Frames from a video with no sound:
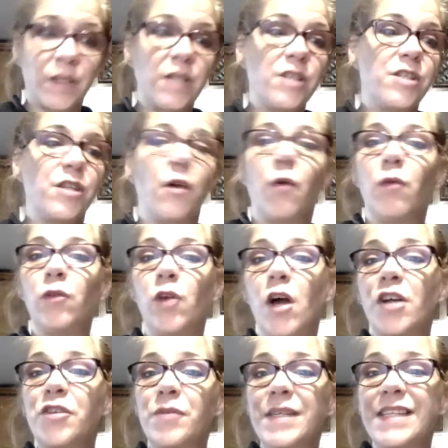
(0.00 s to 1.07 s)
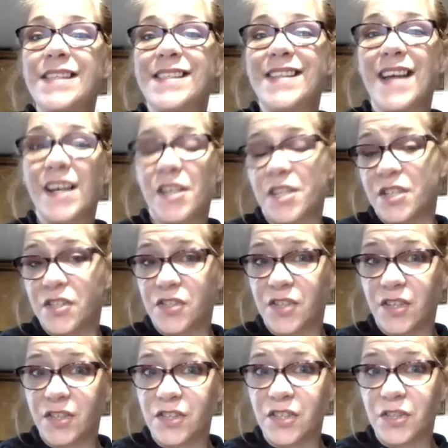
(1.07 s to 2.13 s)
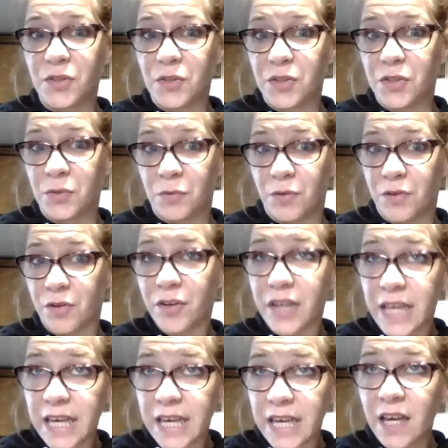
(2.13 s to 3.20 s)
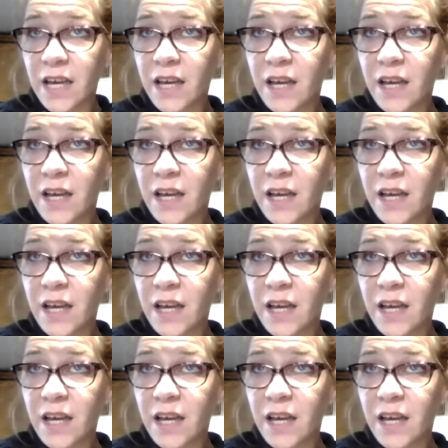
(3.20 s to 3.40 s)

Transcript: So laundry is not going to start until 2:30.